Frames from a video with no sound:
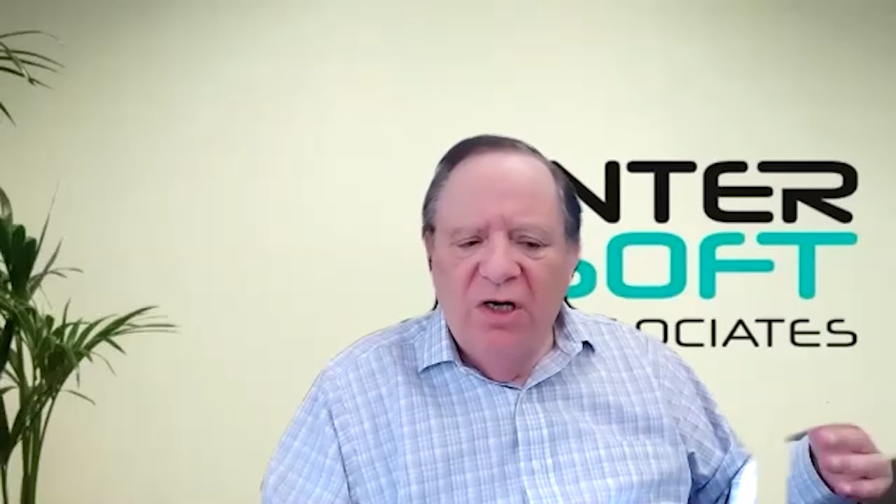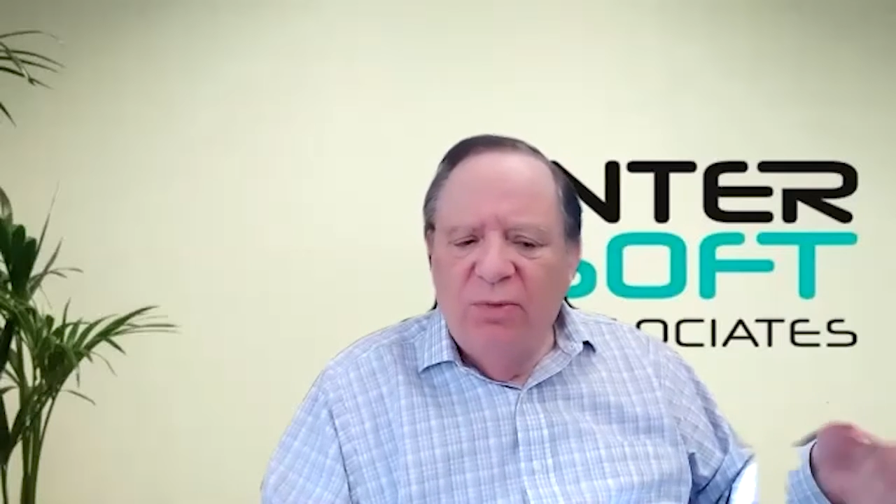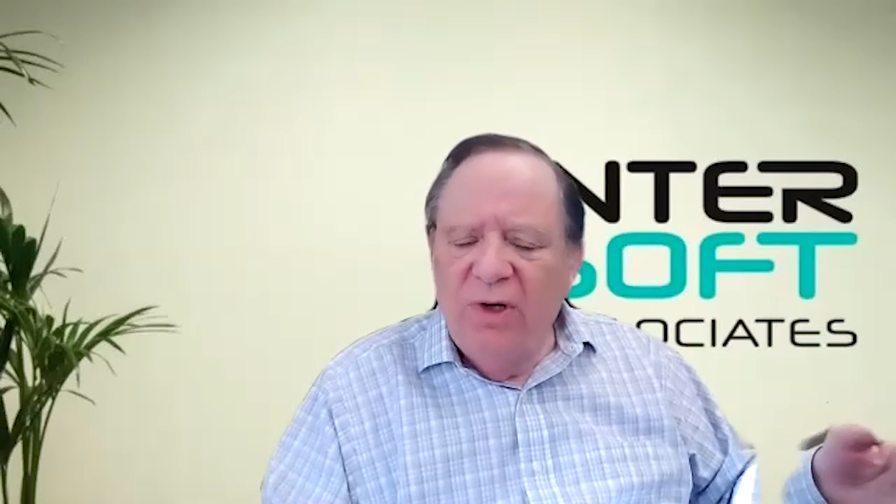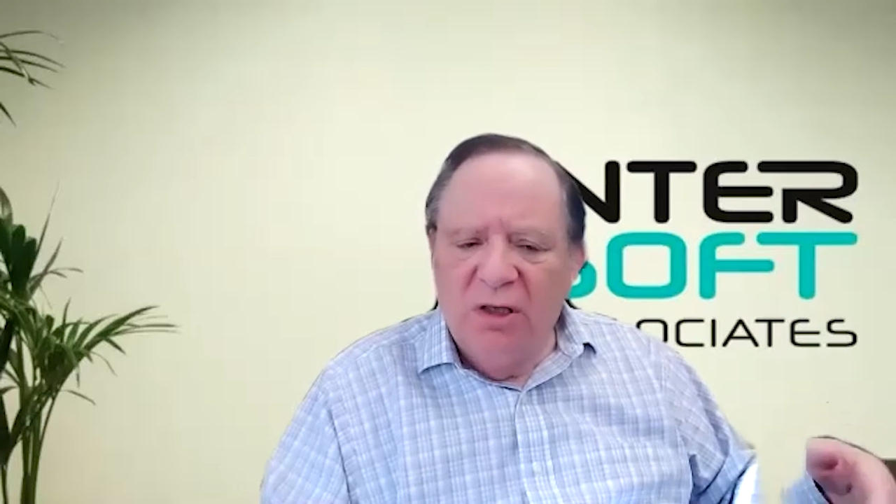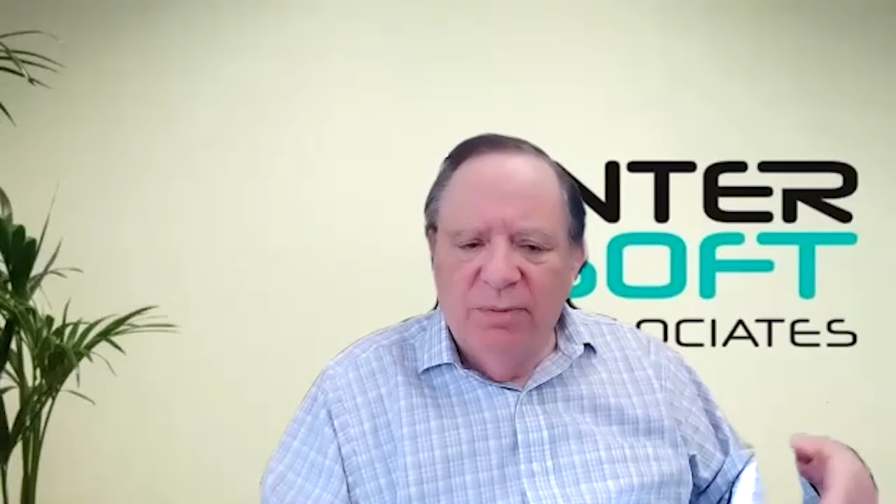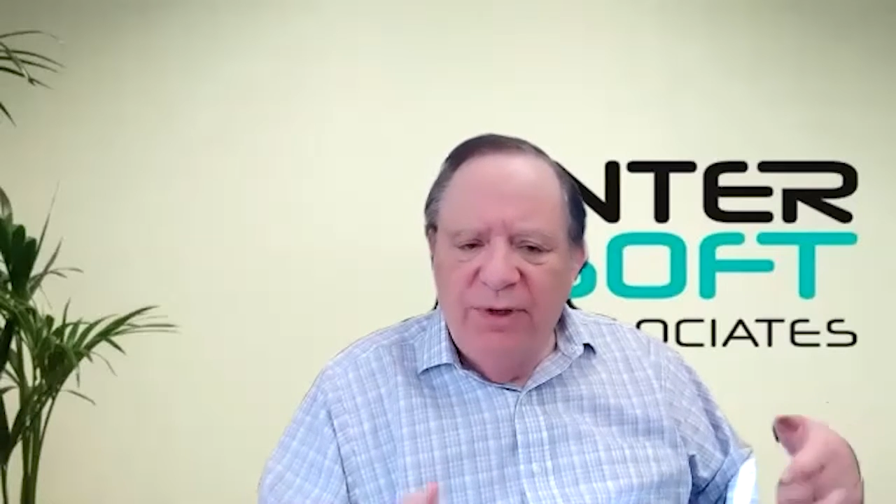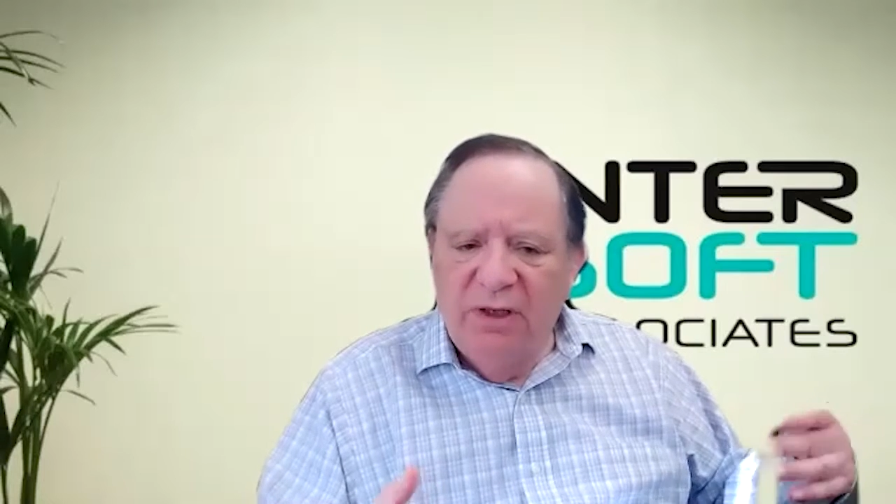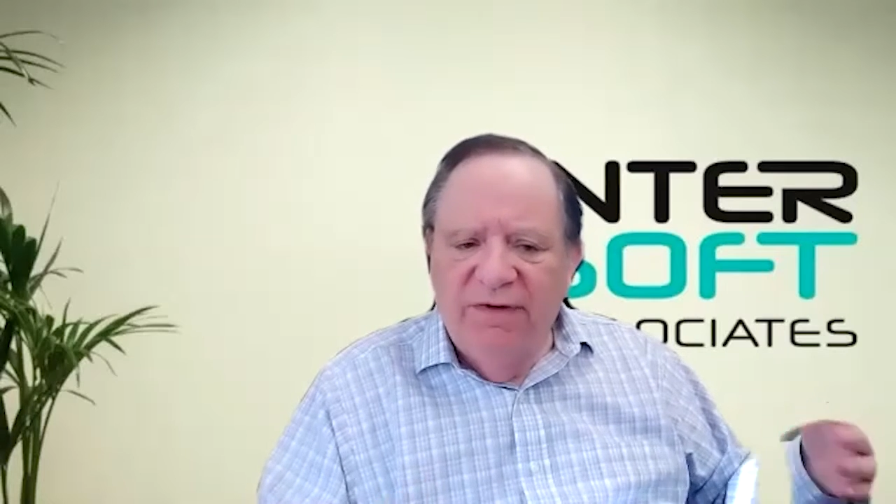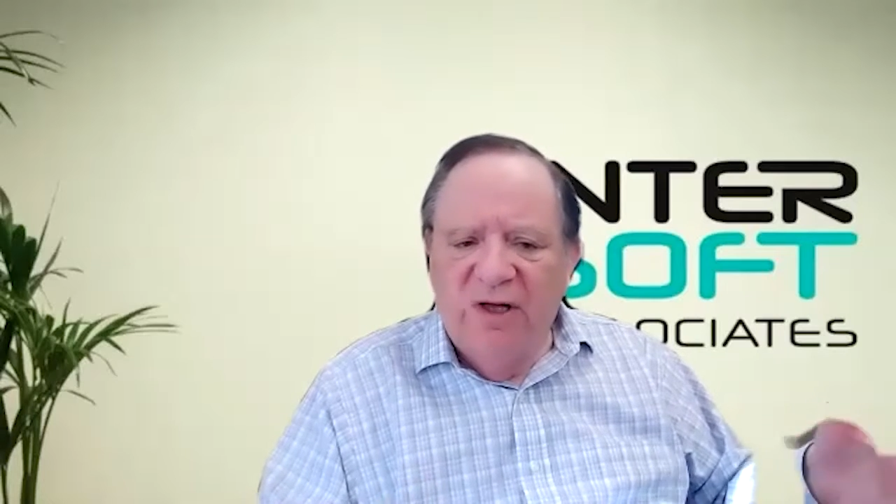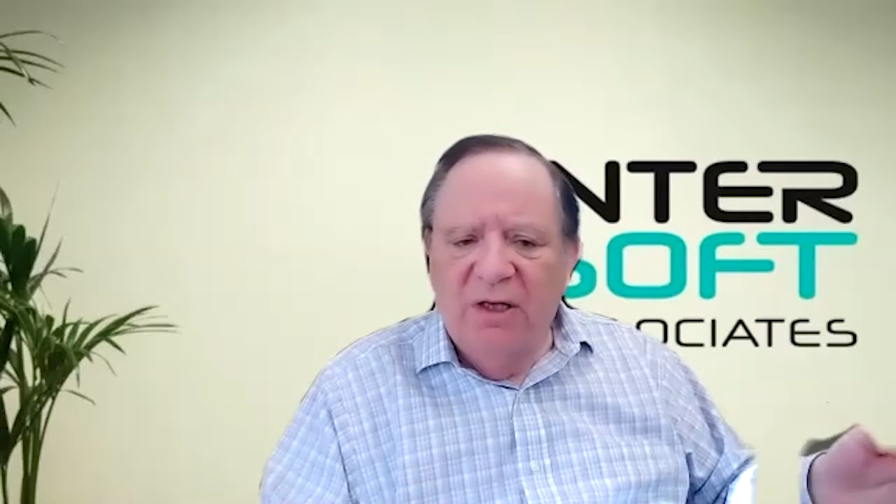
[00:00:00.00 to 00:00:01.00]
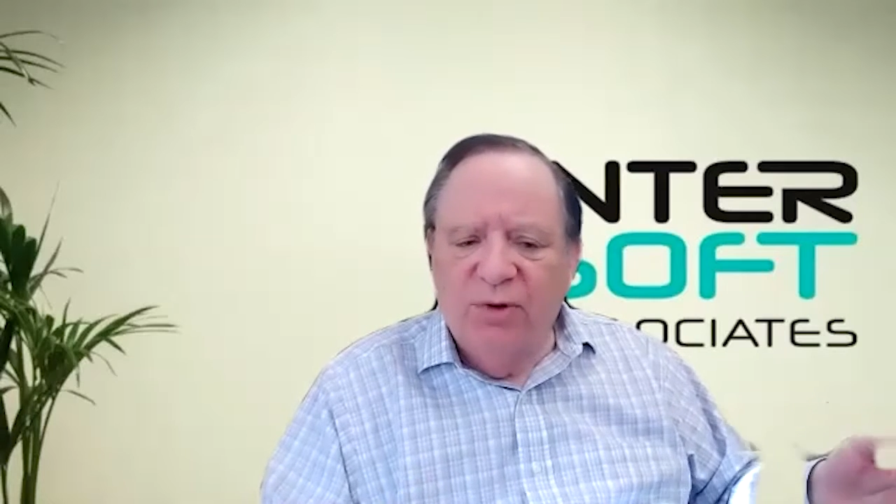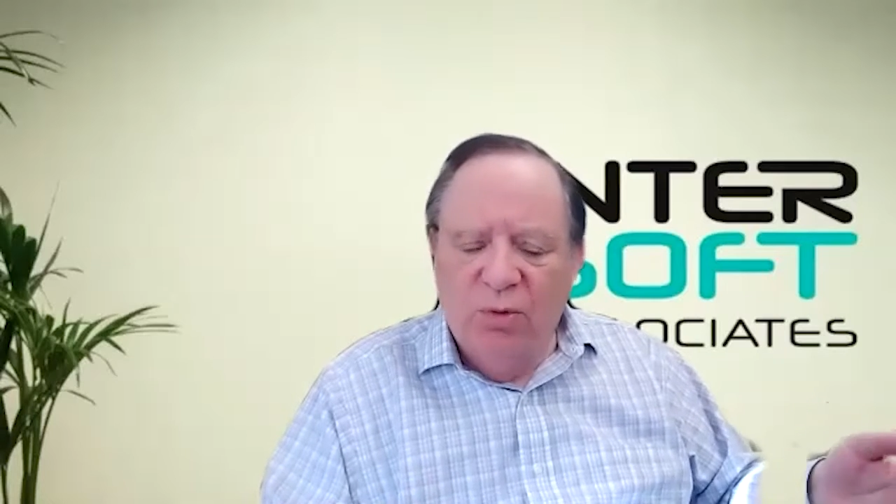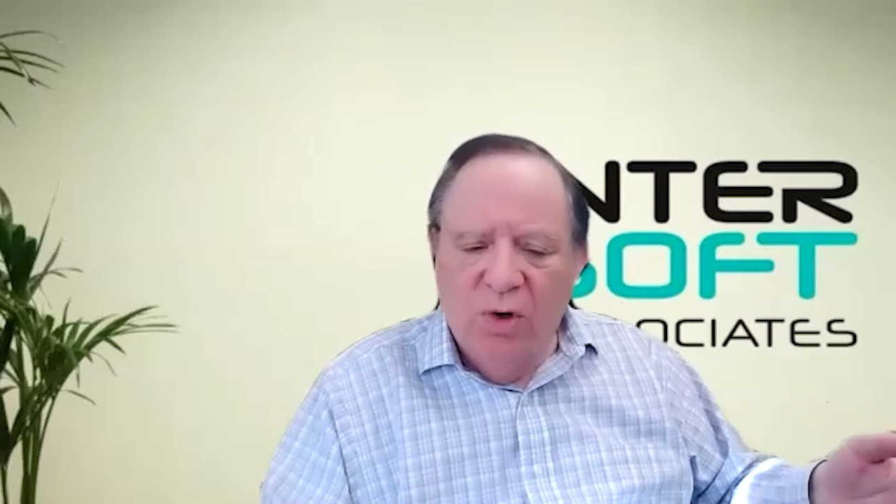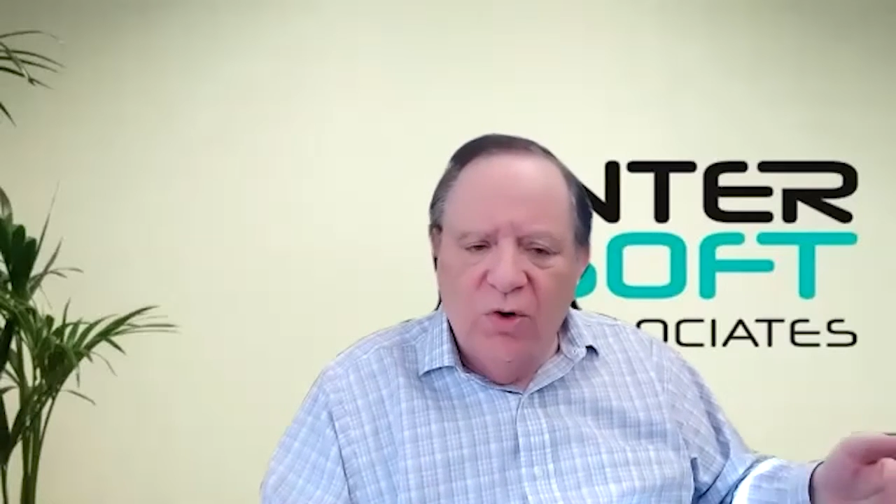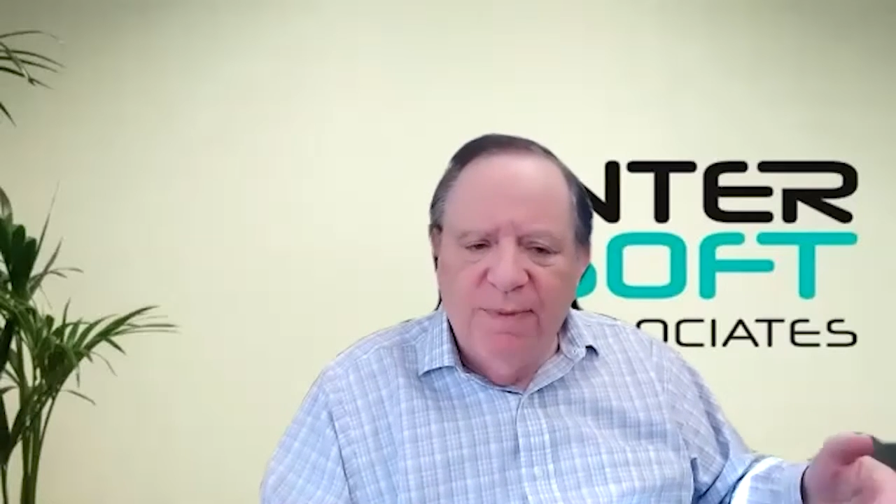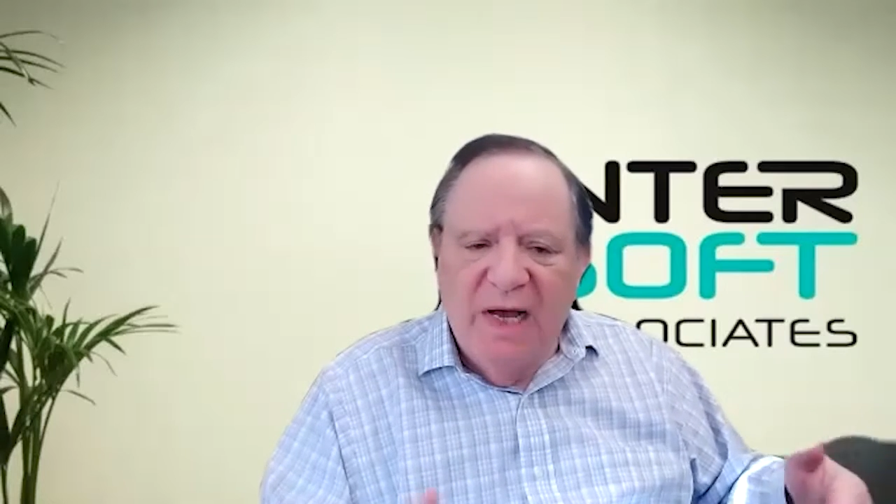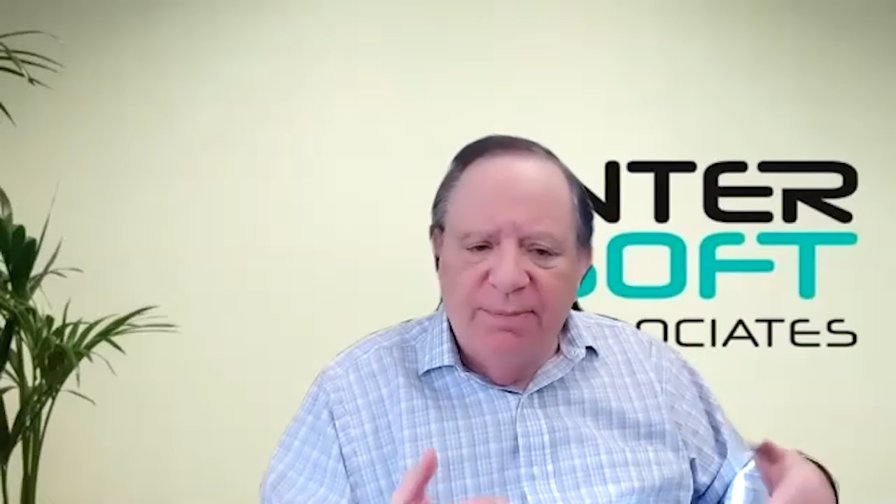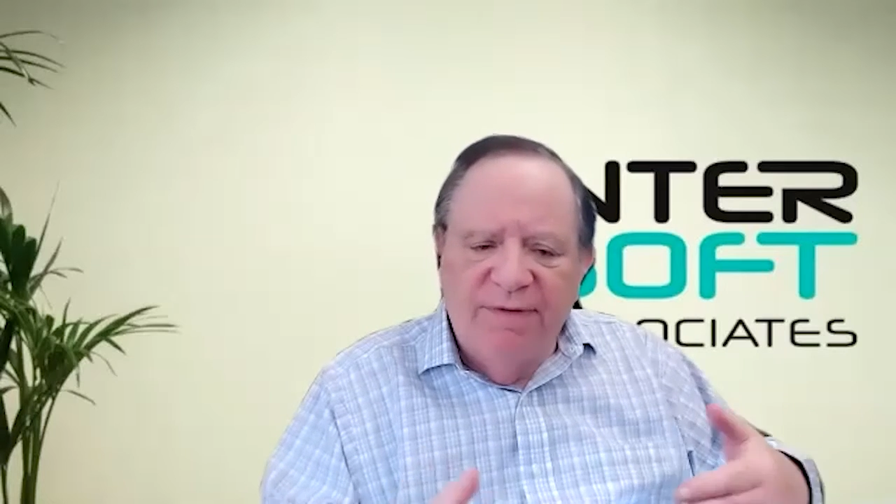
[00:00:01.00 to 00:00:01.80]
We ultimately developed a roadmap